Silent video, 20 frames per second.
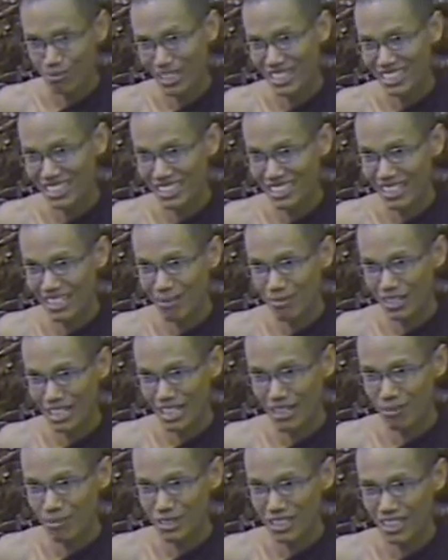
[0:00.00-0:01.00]
but
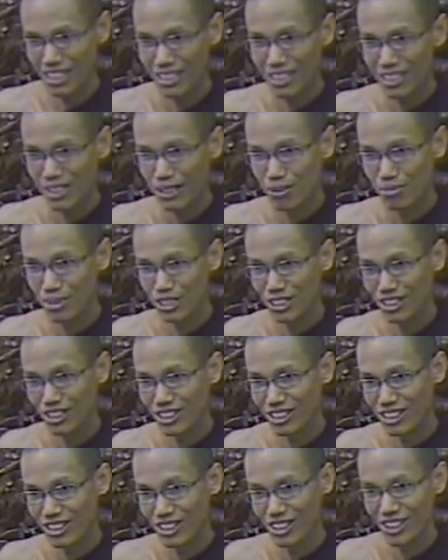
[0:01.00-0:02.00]
sometimes, uh,
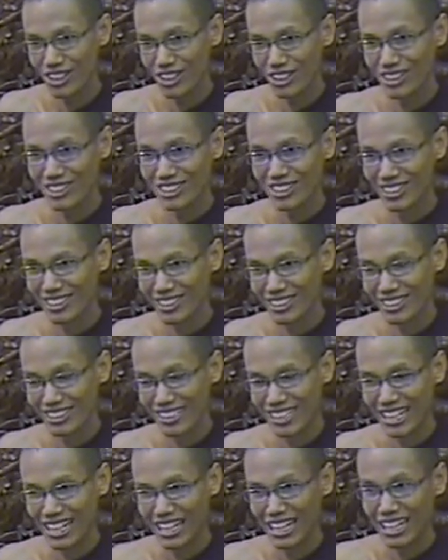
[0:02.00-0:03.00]
because of
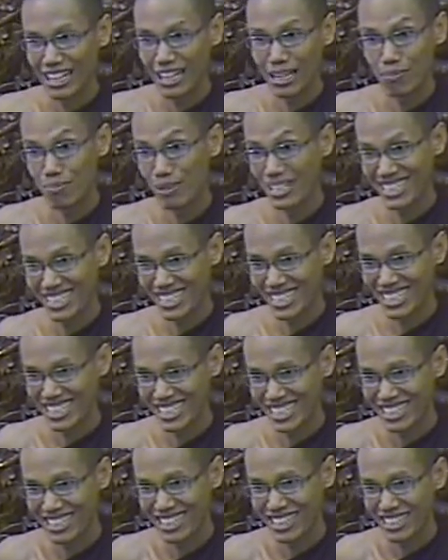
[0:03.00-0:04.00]
uh,
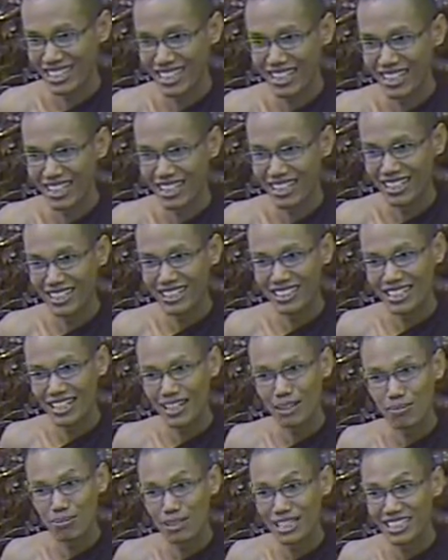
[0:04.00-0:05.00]
habits, a
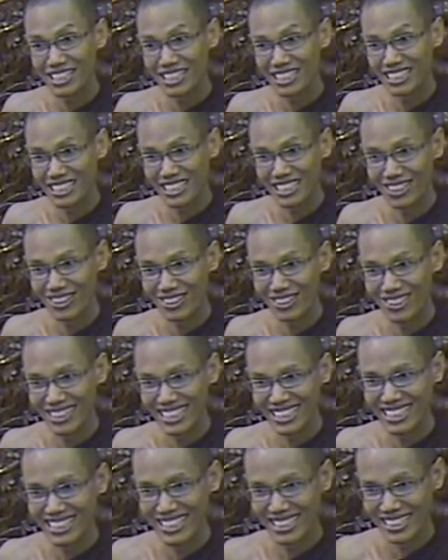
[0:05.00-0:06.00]
little bit attention
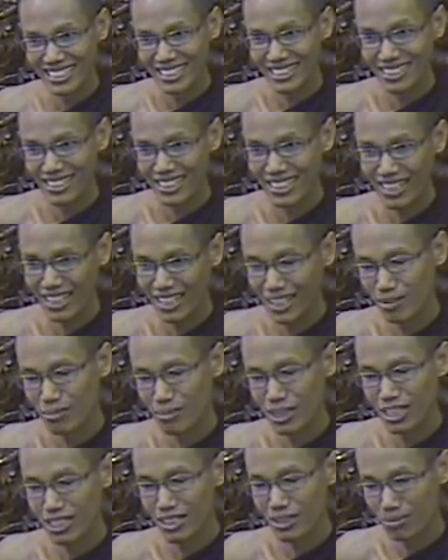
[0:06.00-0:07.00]
only, uh,
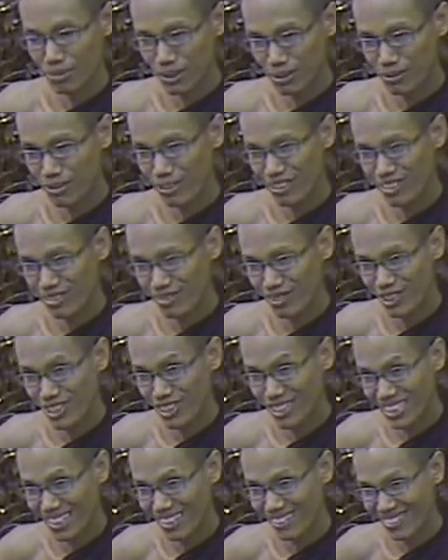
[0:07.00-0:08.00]
may he be free
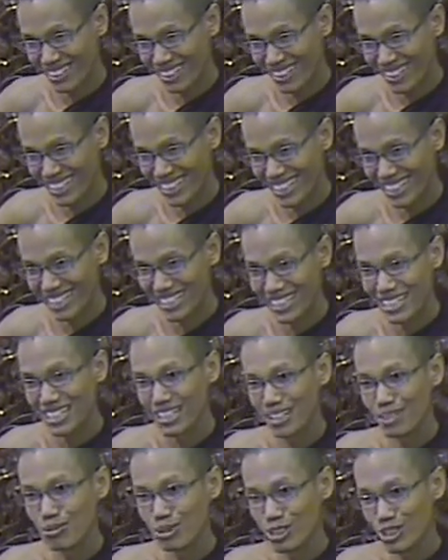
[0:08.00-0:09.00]
from suffering.
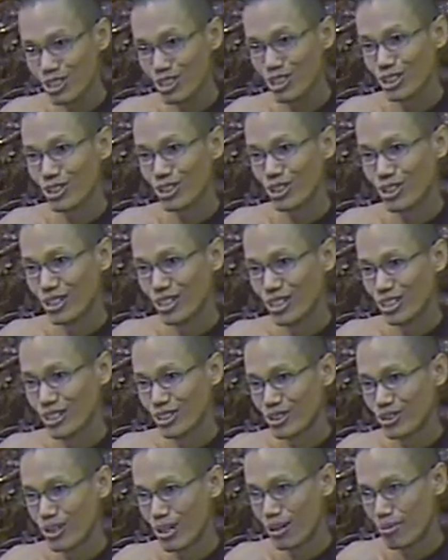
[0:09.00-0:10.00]
If so,
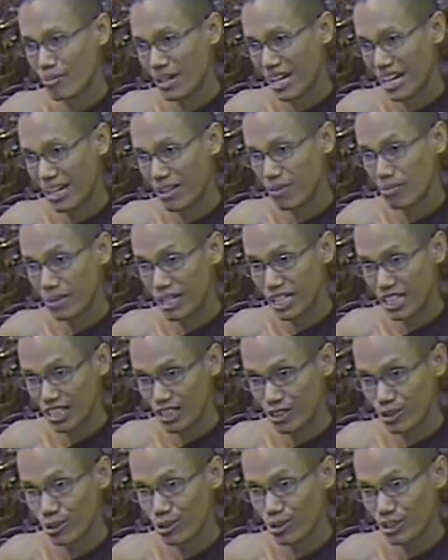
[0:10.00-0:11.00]
your mind may
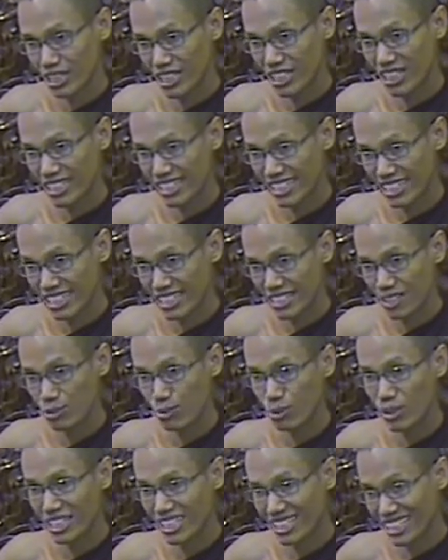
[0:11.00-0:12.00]
associate it
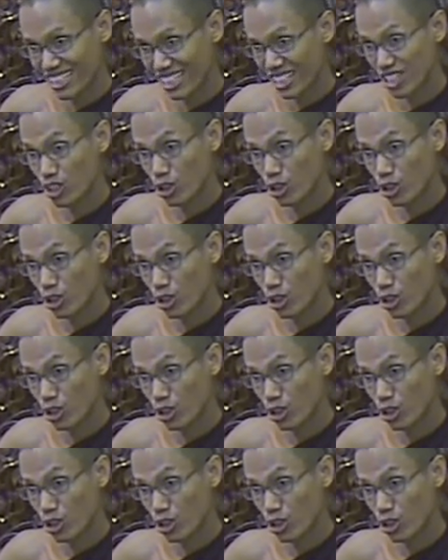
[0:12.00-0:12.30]
with a